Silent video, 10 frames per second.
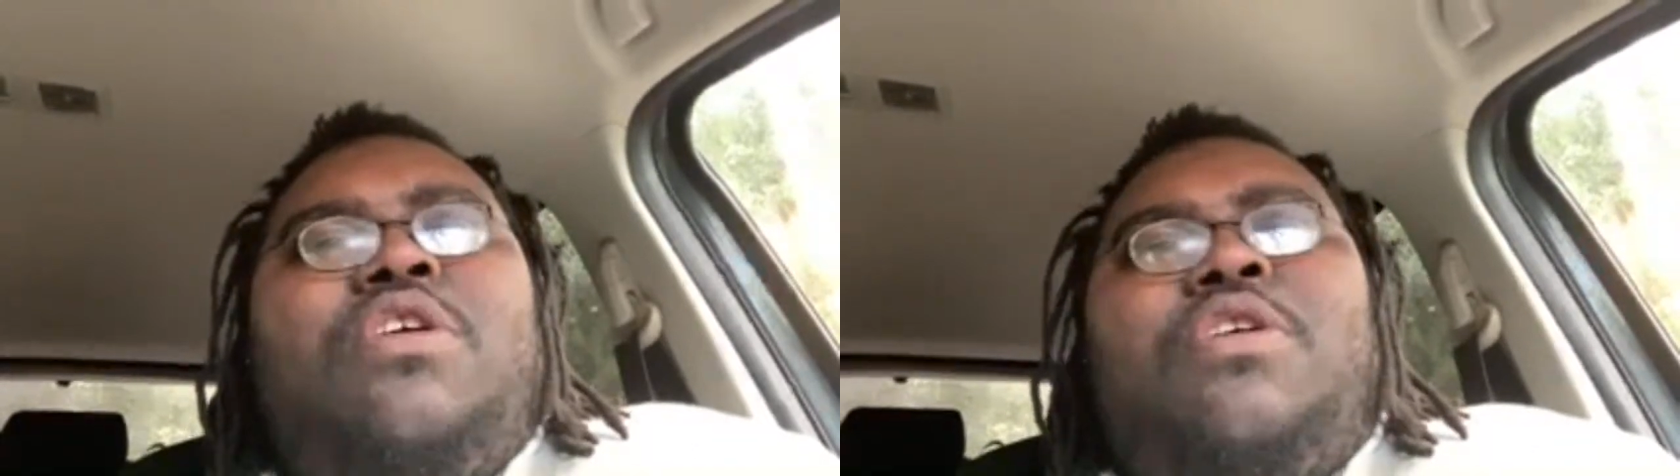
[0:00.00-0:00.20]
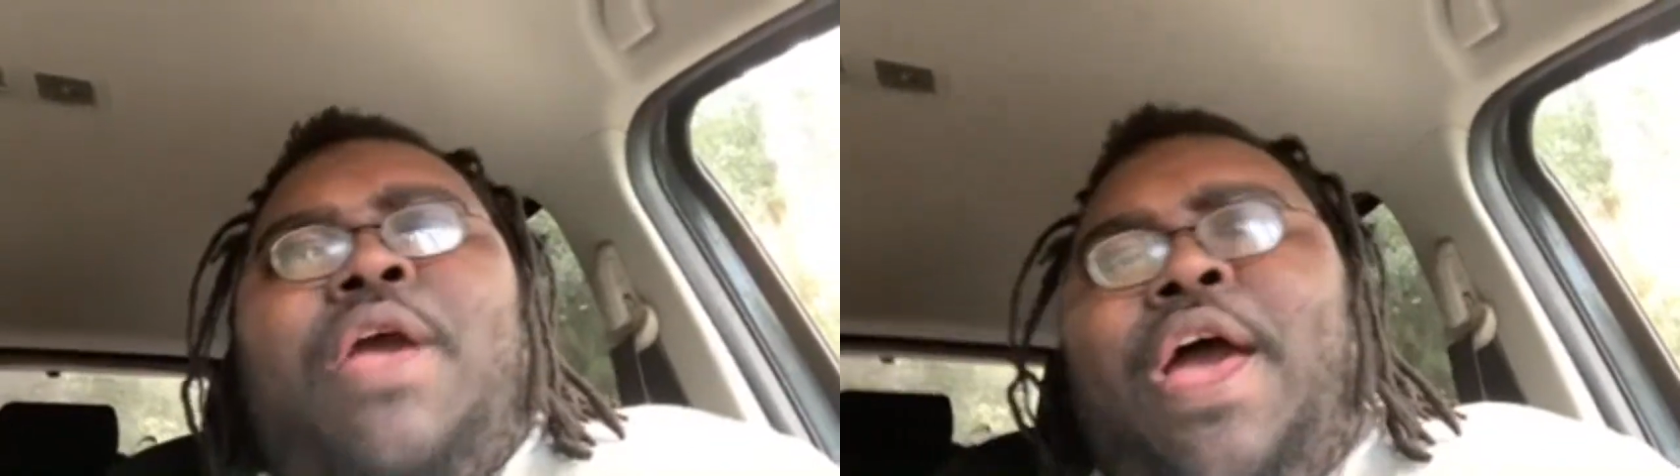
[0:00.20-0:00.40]

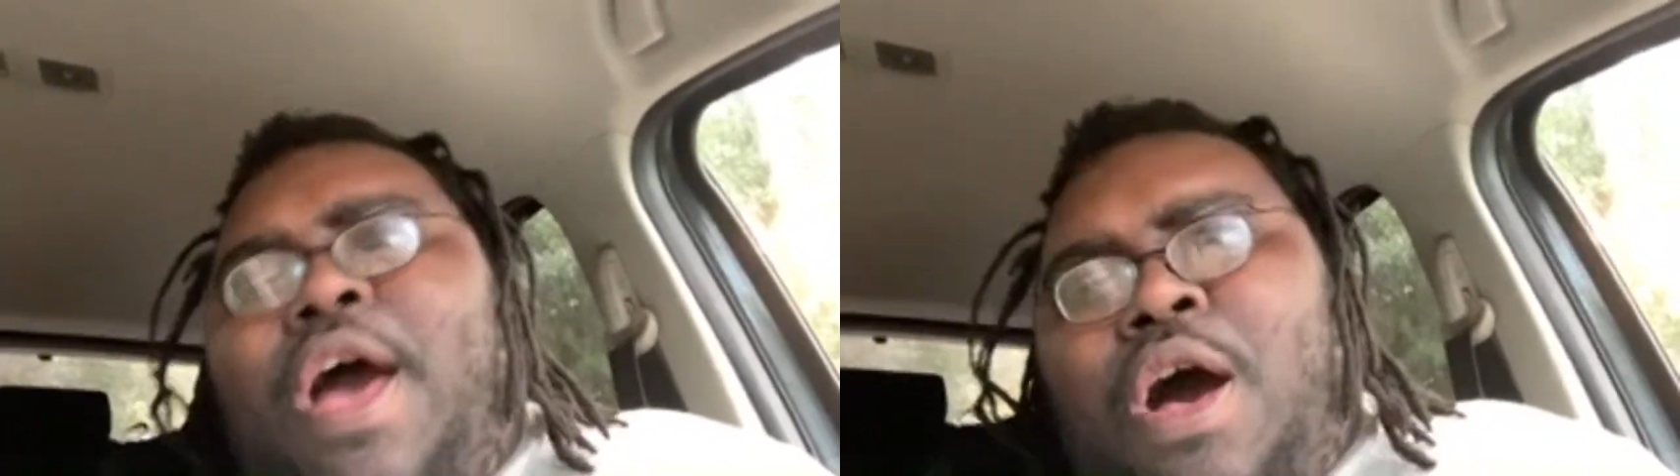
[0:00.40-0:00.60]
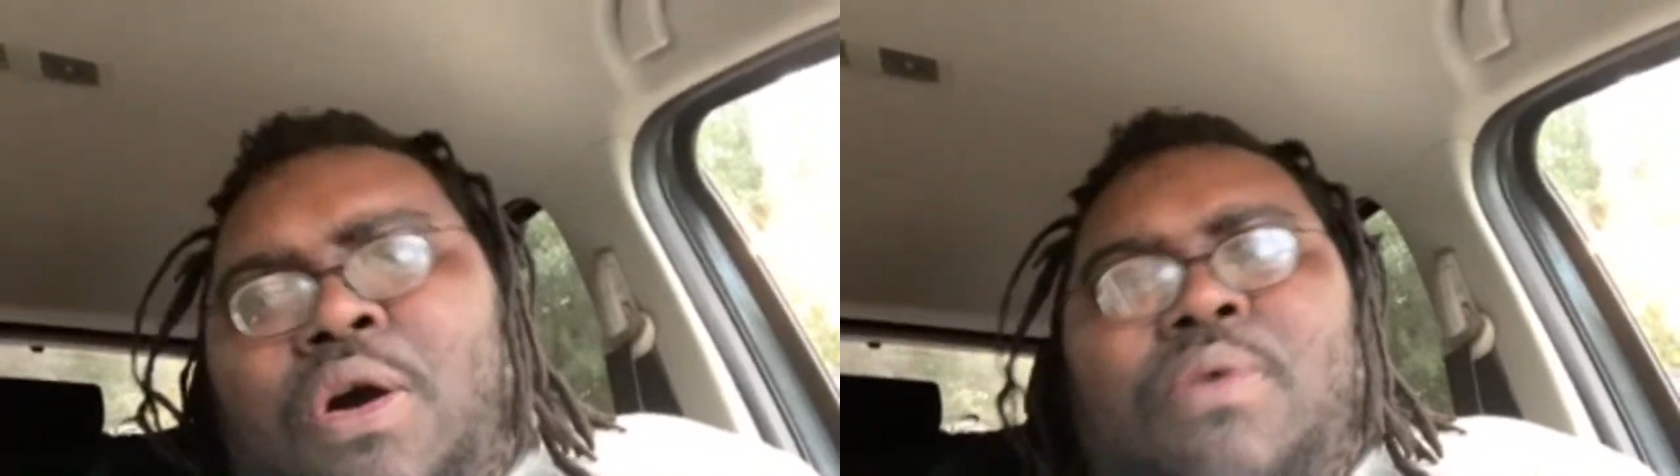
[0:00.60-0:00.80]

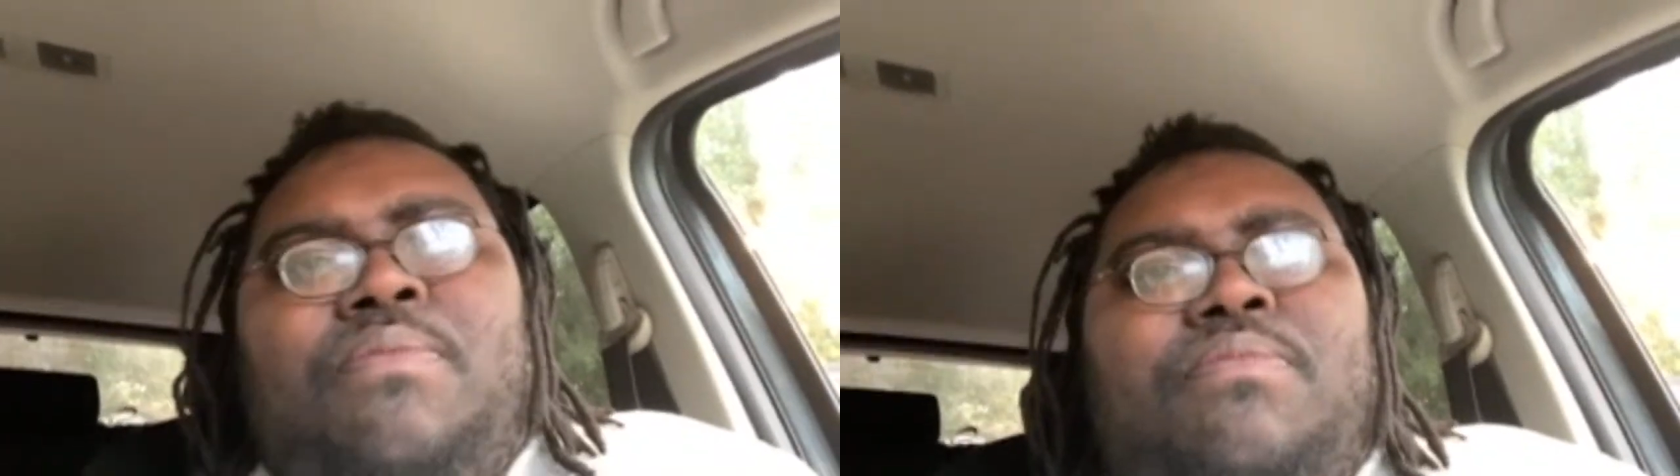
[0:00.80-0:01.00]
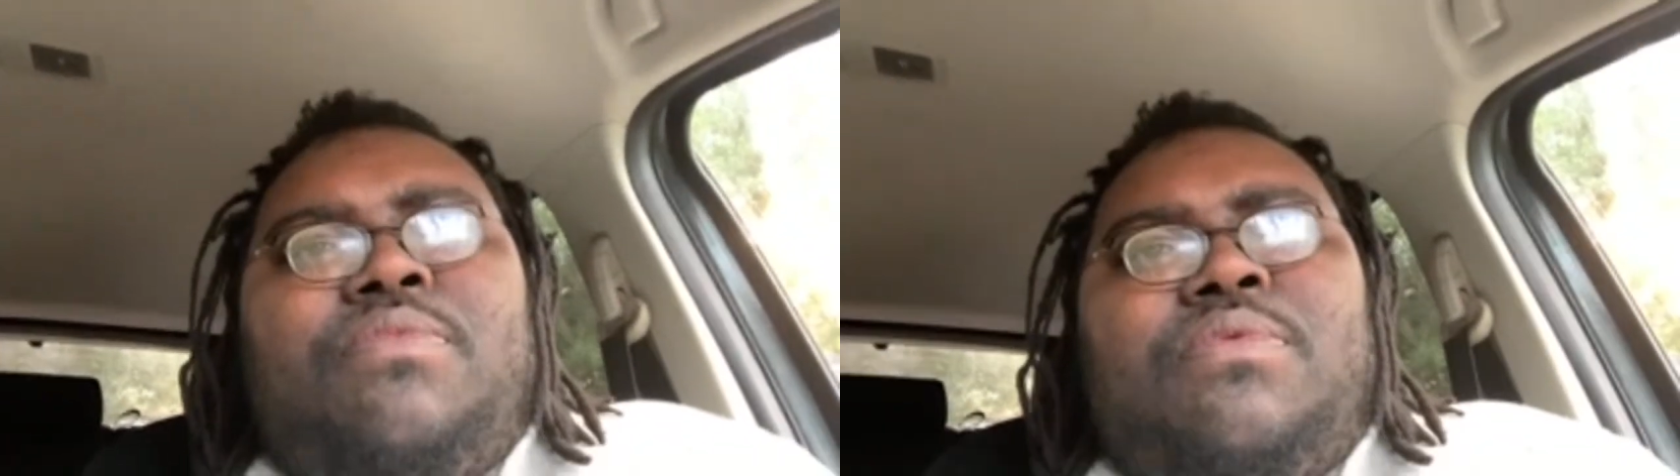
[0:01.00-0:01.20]
Hell,
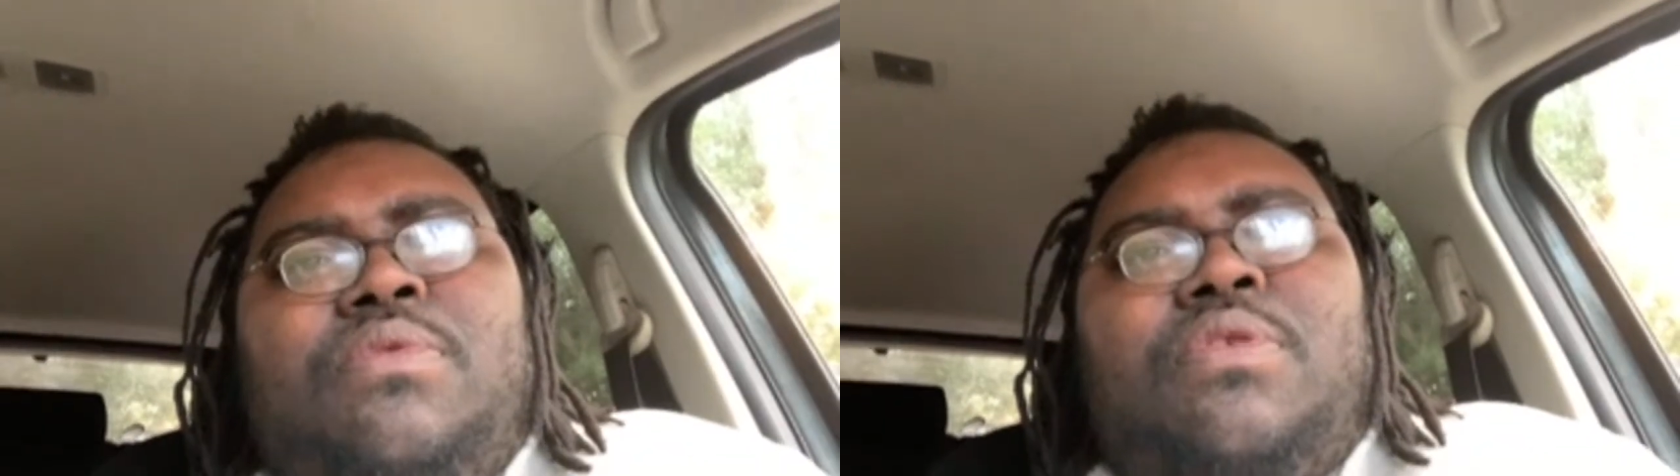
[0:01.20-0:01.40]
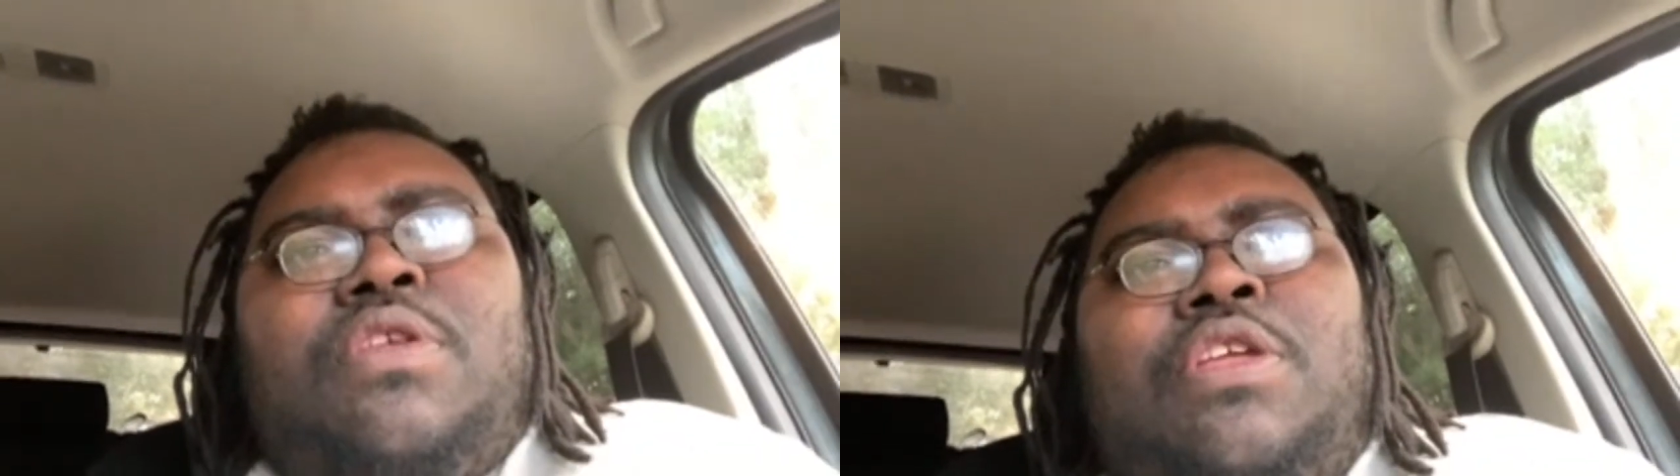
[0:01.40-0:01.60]

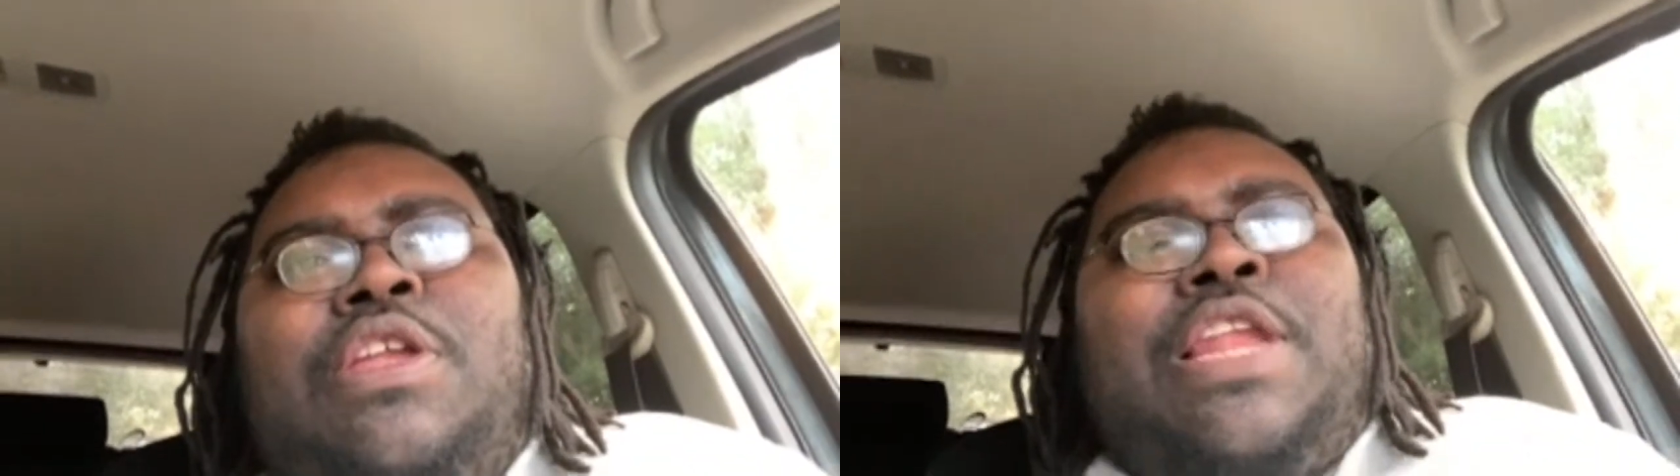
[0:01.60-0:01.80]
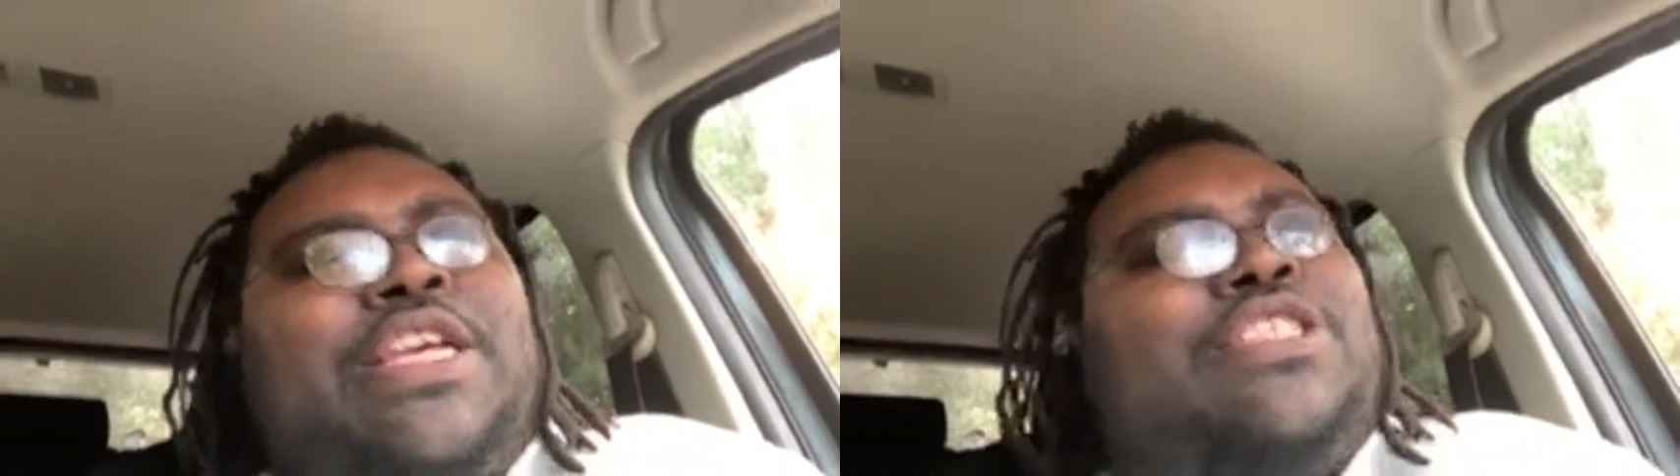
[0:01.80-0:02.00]

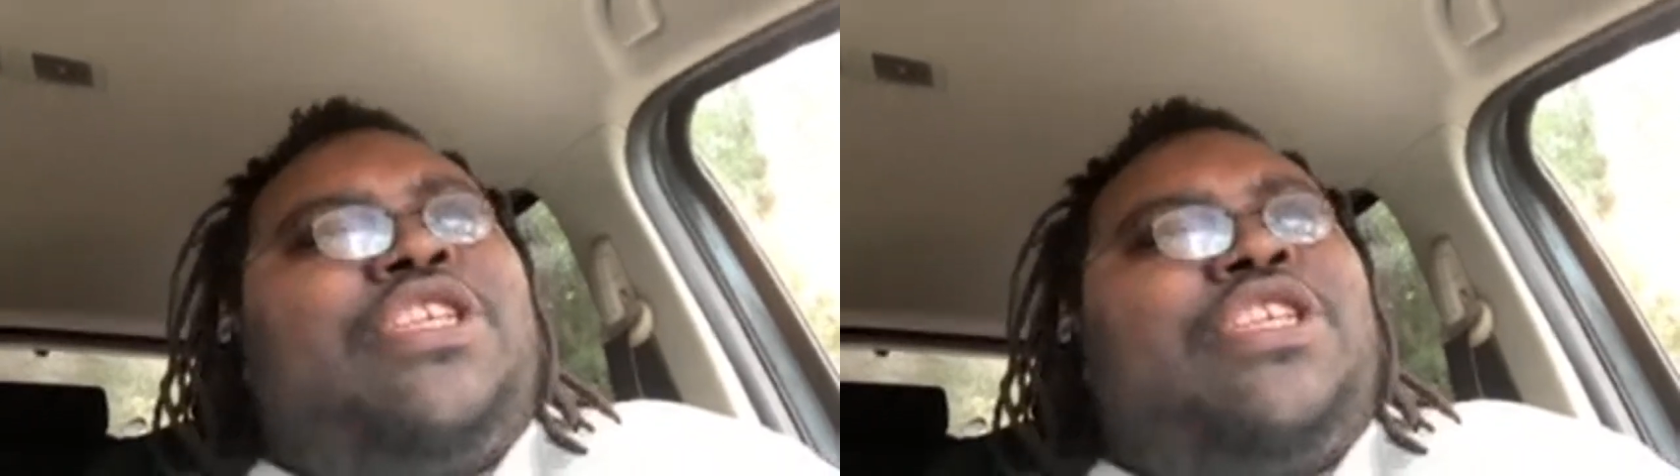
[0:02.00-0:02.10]
let's